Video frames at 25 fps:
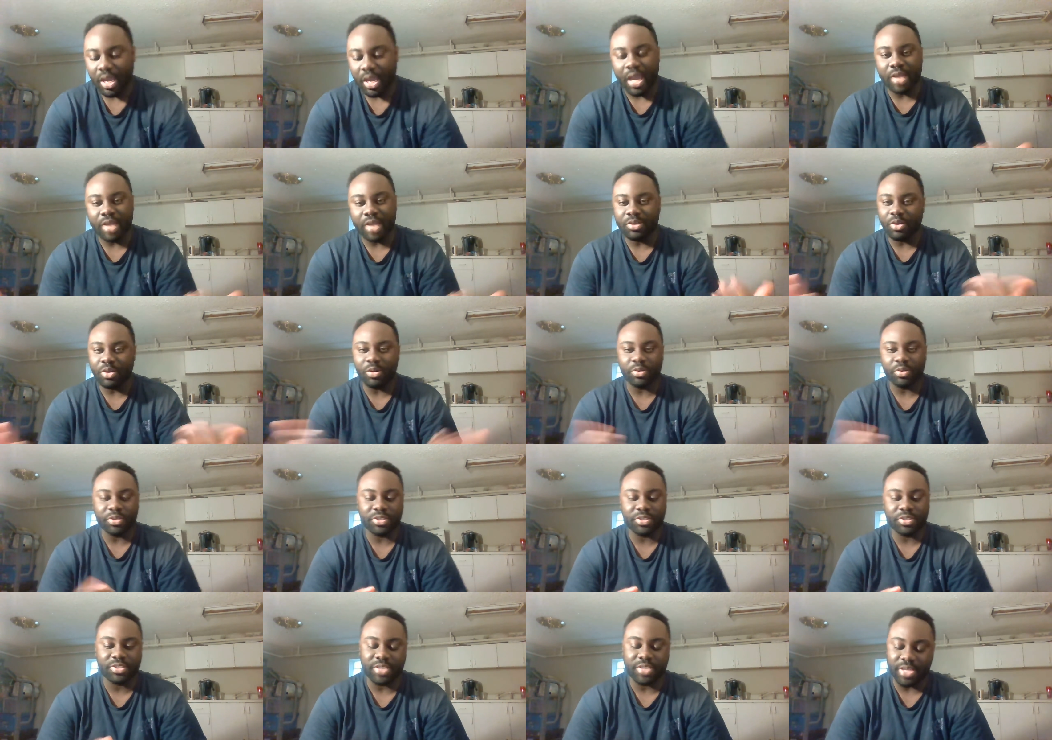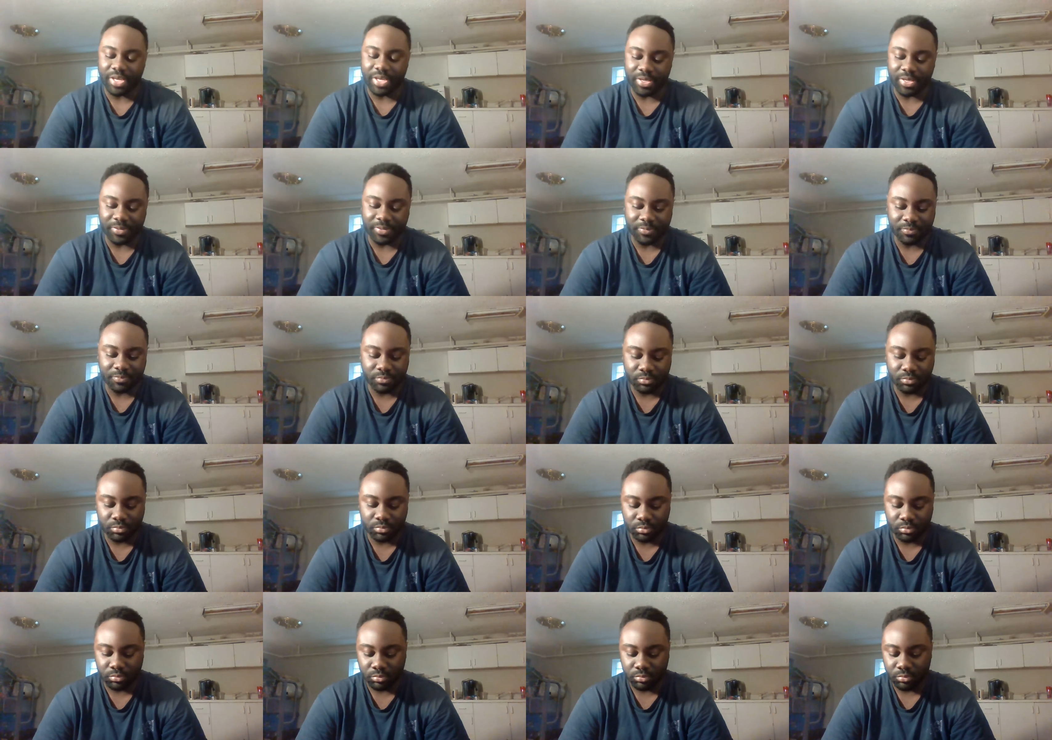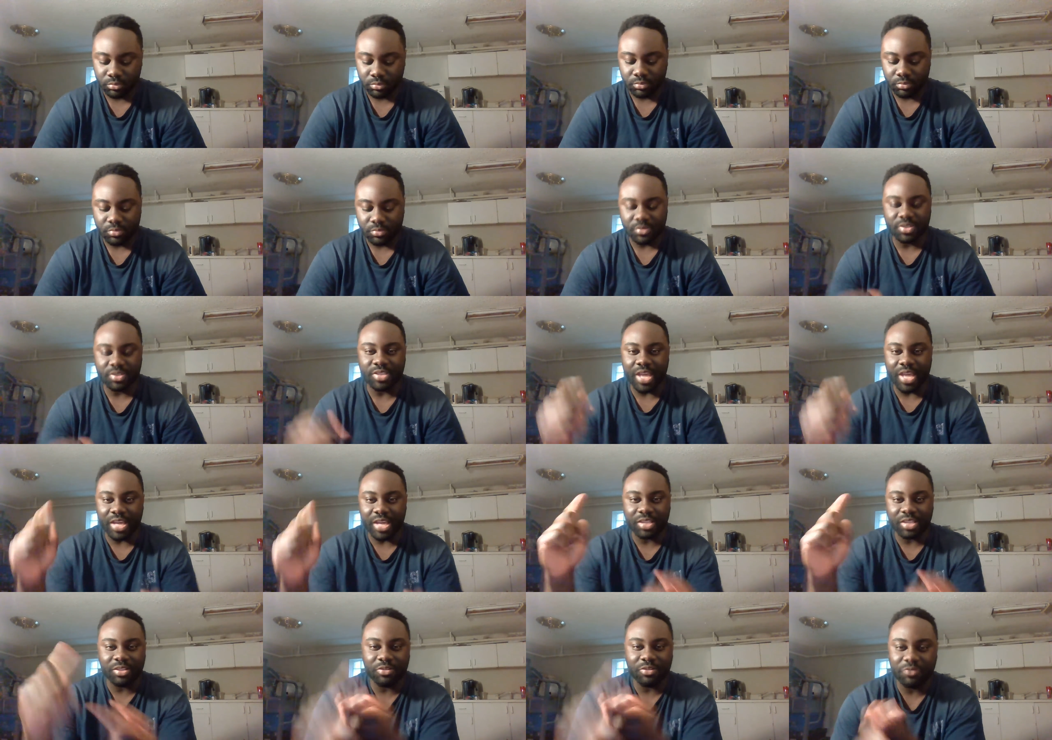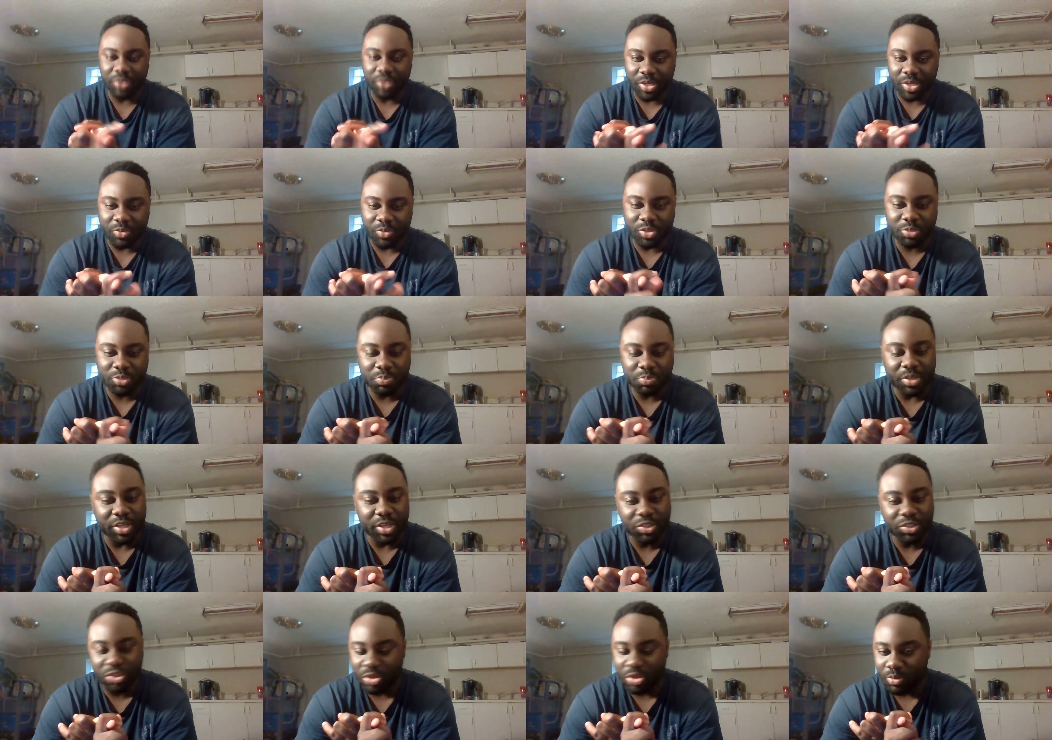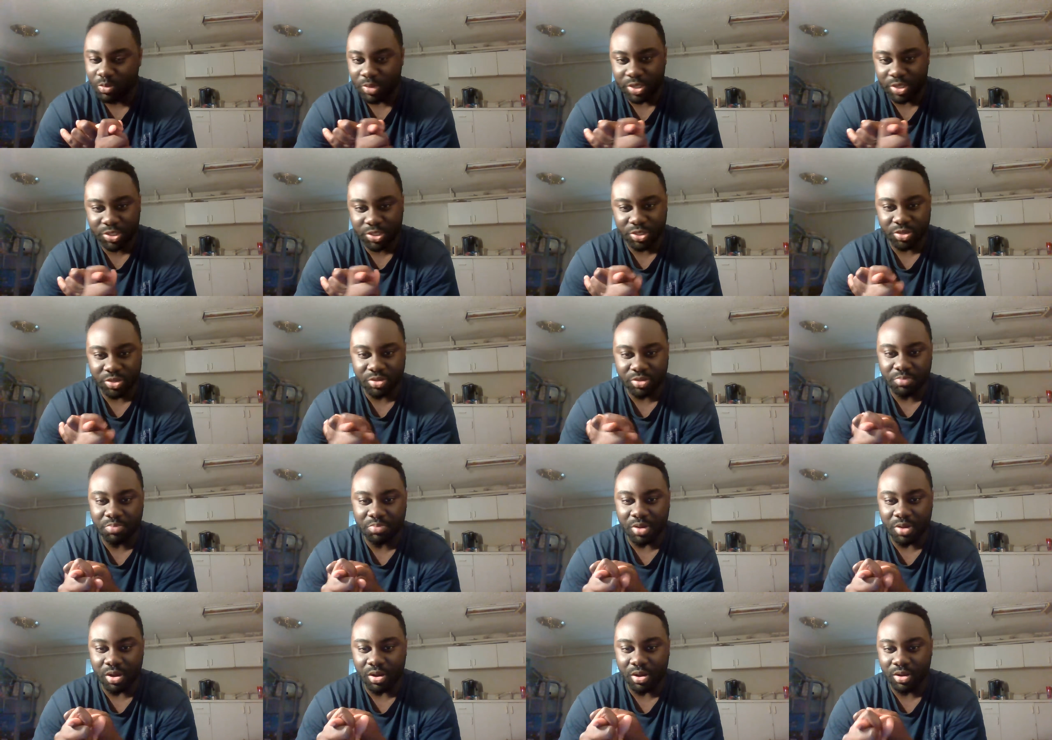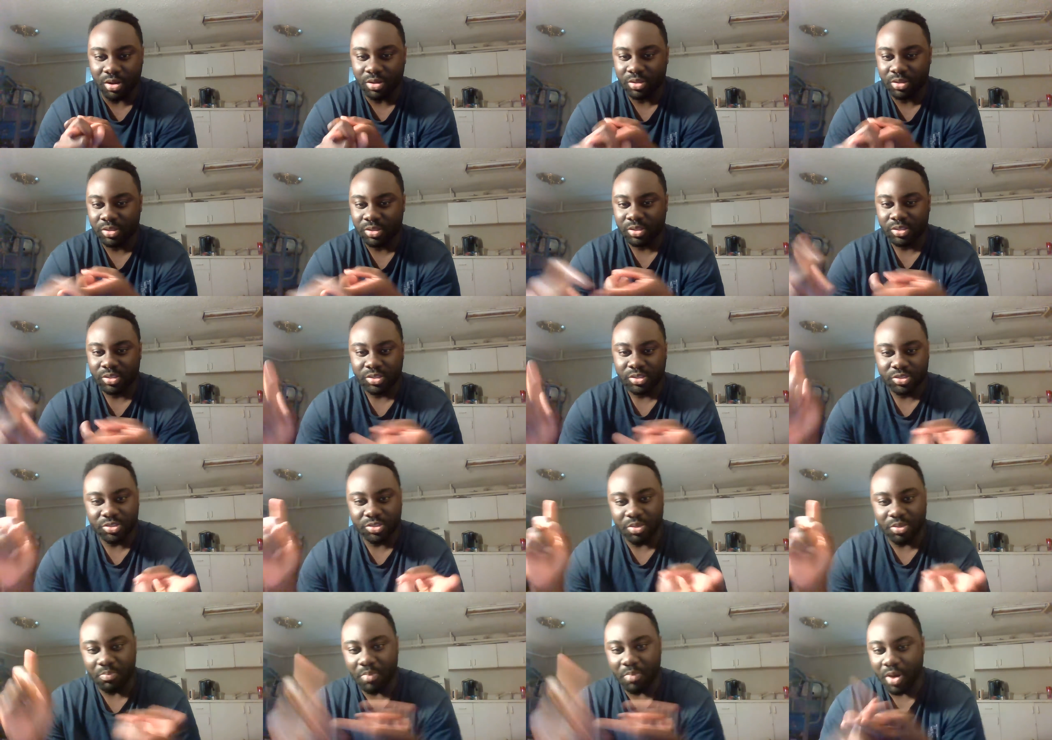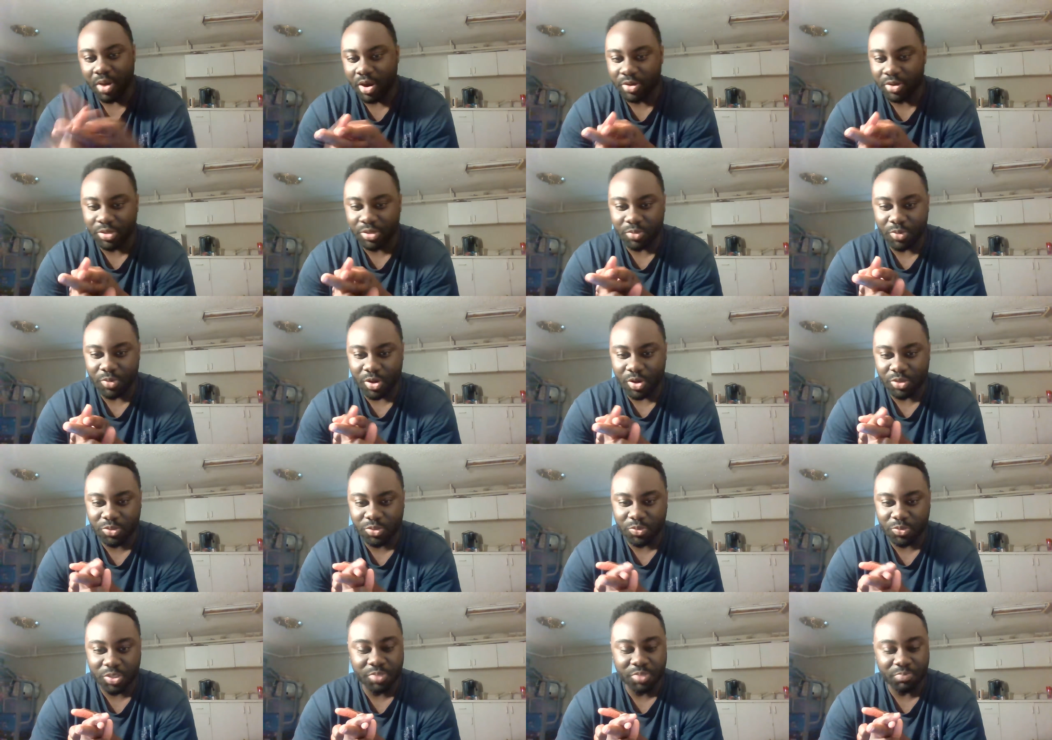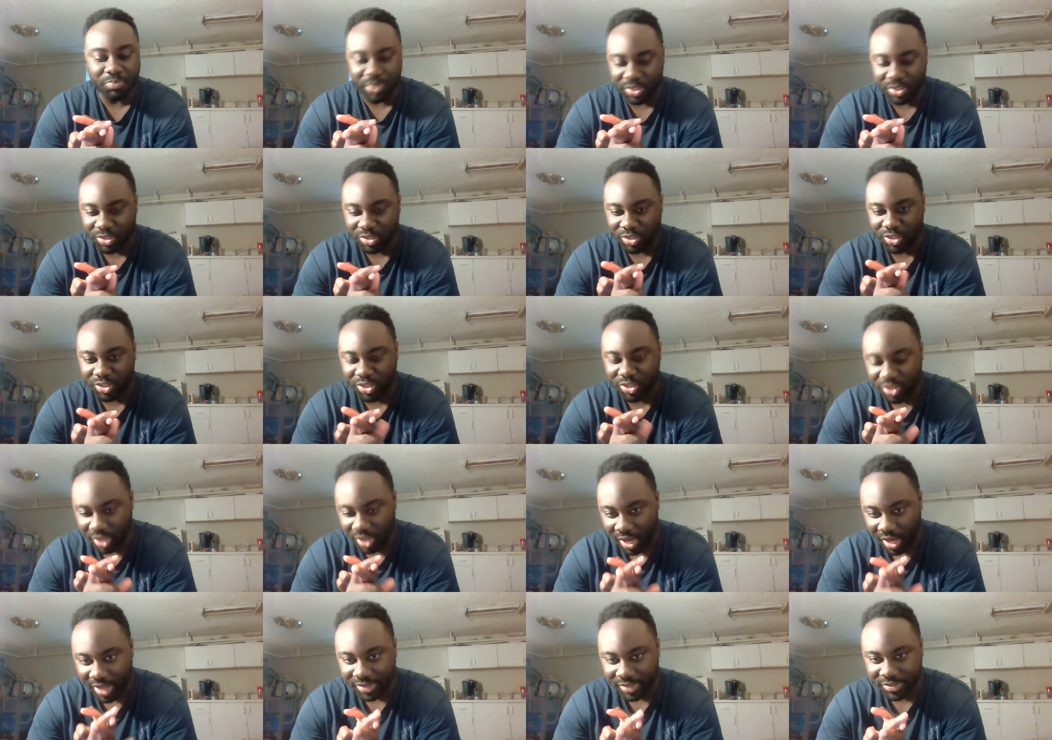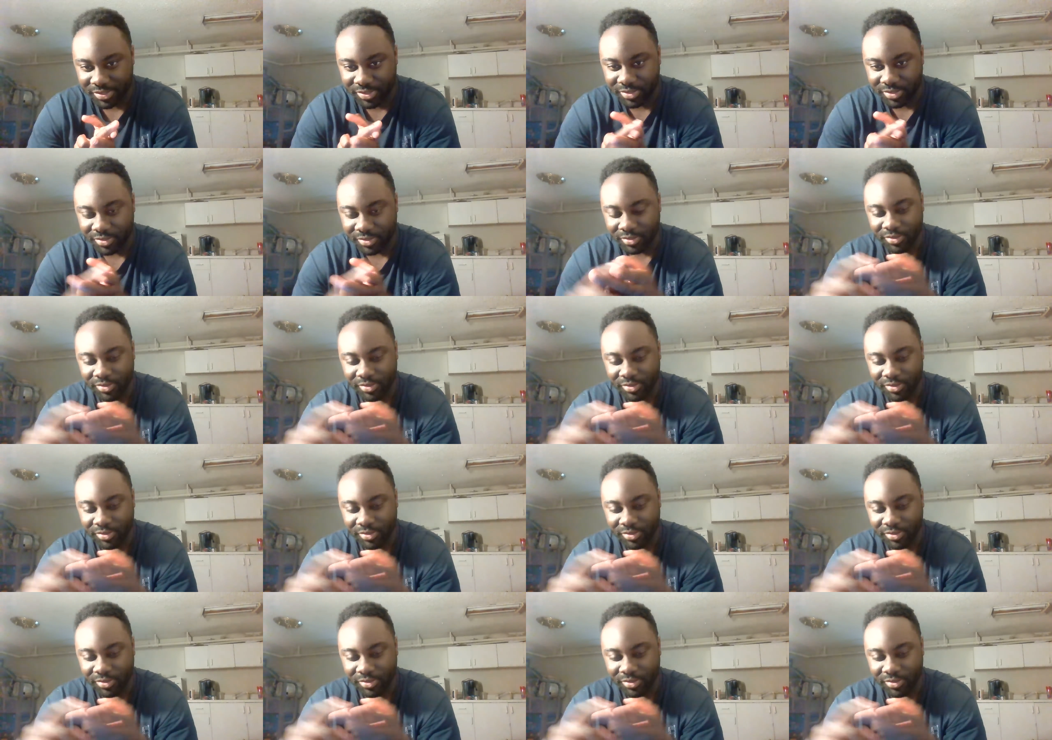I don't understand. Zach LaVine was playing too much hero ball. DeMar DeRozan was missing shots.